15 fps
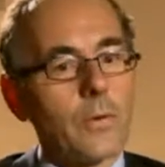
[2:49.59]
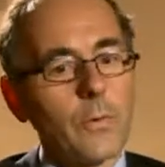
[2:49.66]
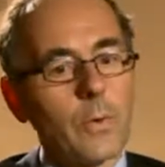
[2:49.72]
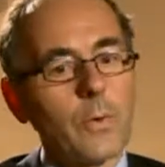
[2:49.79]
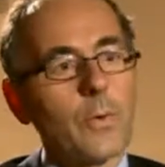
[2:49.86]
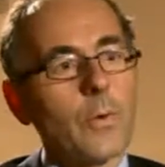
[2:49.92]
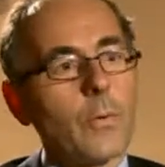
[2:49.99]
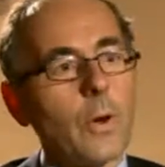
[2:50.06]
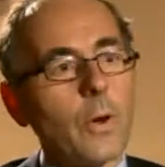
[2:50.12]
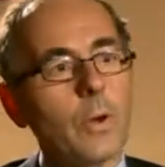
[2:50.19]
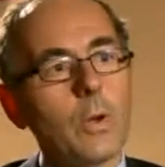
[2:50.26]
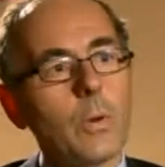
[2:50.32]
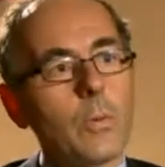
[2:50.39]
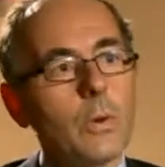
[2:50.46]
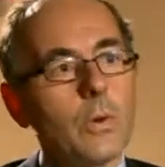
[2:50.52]
First of all,
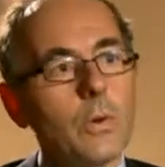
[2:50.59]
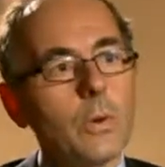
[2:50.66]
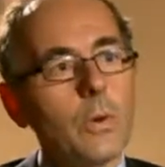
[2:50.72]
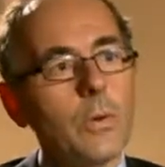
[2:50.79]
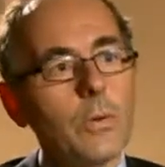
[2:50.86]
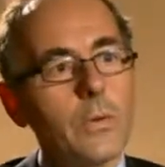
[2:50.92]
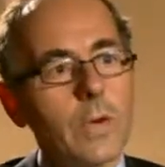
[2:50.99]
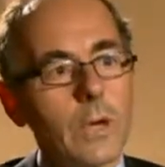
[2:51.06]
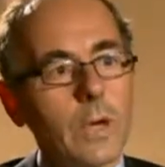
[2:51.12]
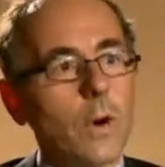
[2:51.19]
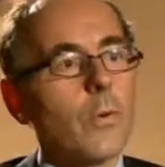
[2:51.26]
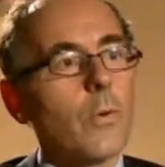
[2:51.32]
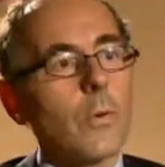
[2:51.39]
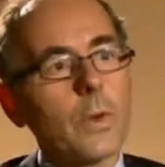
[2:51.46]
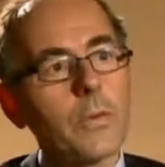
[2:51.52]
you reduce the
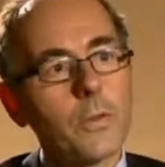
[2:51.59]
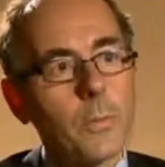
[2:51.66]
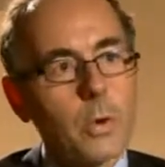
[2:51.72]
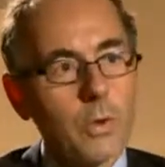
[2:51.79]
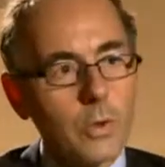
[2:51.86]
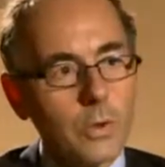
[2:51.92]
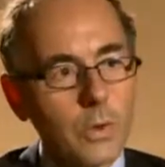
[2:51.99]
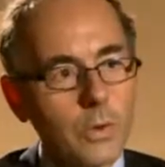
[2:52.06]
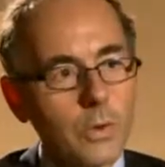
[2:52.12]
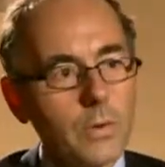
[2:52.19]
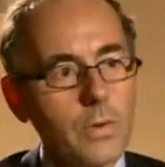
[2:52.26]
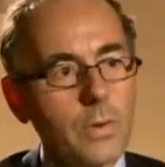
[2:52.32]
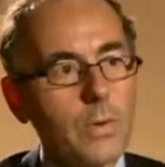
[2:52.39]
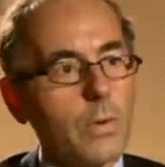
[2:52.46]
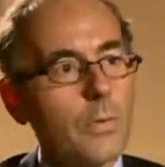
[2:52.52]
overexposure
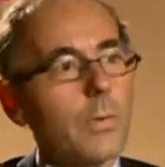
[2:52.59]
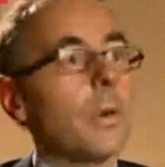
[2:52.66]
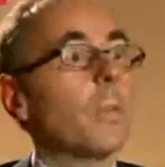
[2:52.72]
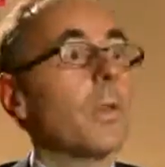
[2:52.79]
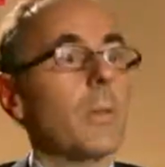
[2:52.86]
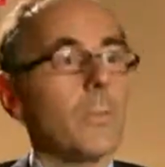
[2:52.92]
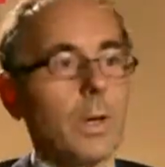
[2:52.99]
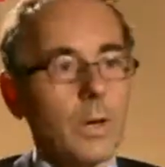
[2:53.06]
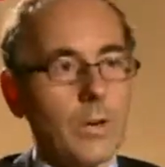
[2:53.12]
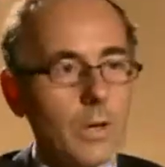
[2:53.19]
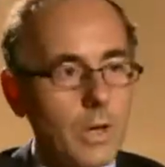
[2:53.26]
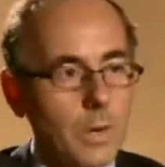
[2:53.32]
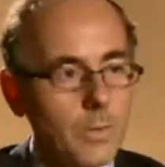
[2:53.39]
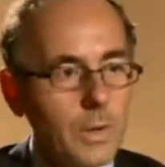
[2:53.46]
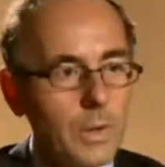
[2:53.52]
to some of the bigger
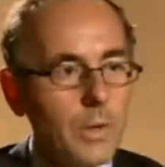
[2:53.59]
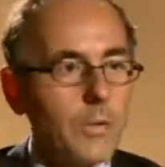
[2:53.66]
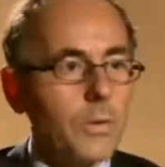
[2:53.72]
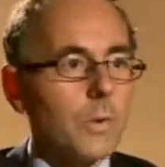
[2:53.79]
companies,